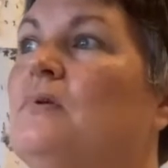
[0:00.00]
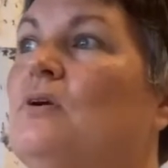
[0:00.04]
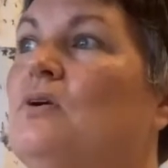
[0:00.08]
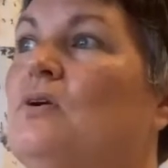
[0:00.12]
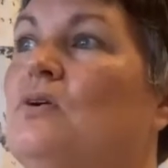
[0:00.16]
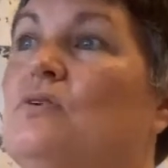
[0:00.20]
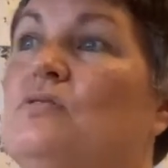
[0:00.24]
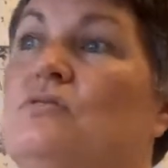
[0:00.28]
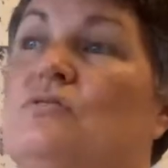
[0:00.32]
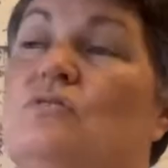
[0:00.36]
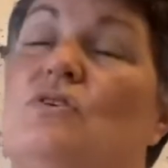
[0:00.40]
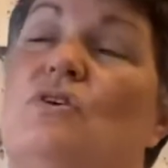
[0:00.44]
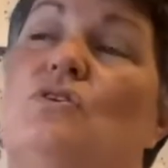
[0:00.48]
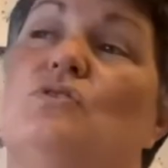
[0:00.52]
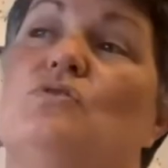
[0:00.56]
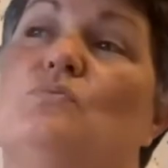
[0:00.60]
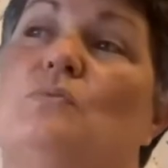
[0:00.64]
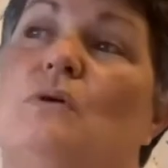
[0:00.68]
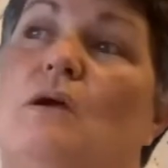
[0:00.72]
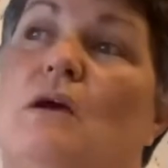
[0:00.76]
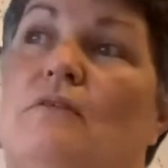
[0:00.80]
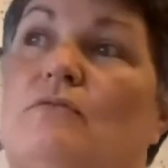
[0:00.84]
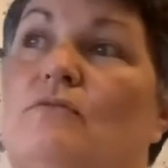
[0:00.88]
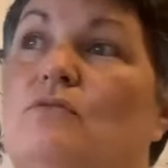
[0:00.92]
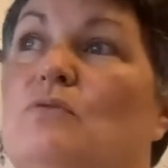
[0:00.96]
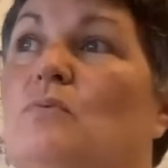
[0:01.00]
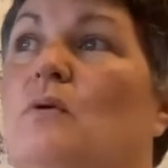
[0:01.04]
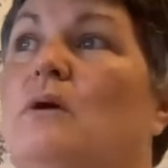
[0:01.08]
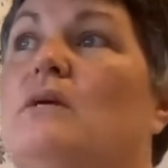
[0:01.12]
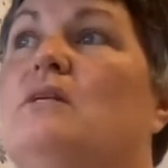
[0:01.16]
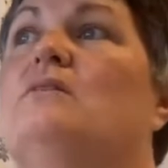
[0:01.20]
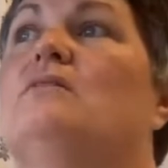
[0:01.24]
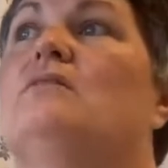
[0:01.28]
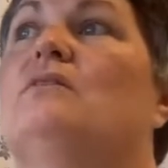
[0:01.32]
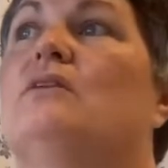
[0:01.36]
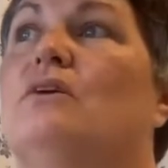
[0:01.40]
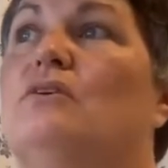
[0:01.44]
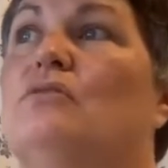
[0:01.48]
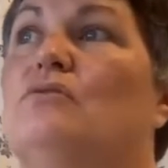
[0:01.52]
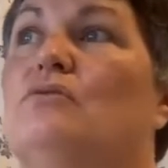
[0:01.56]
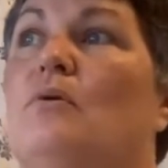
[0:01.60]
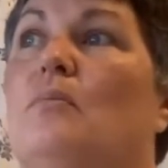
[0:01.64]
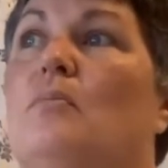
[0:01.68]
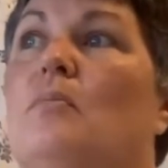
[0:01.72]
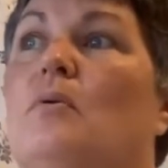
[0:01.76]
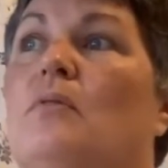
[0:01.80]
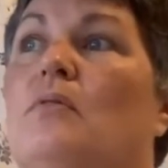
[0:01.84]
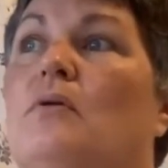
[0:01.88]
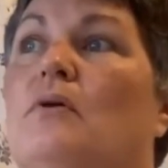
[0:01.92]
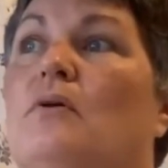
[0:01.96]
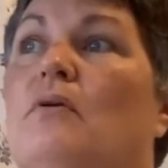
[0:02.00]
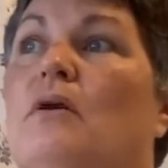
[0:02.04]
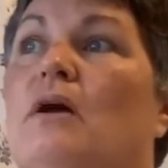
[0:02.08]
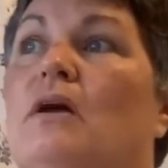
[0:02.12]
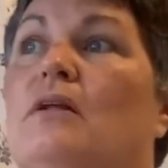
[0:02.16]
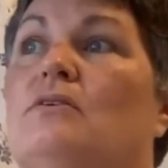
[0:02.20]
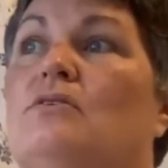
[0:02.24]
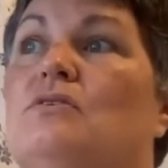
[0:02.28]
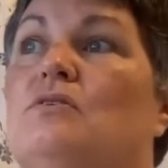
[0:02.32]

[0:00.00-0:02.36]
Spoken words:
because those we have to wait till they drop on the ground.